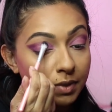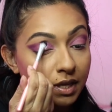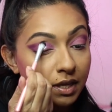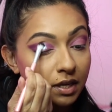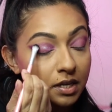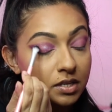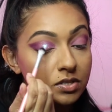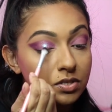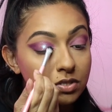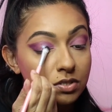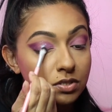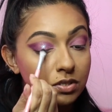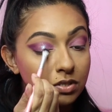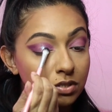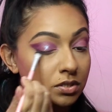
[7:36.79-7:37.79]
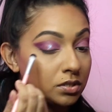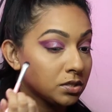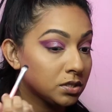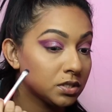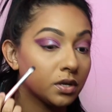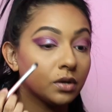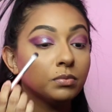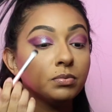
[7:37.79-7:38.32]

but it's so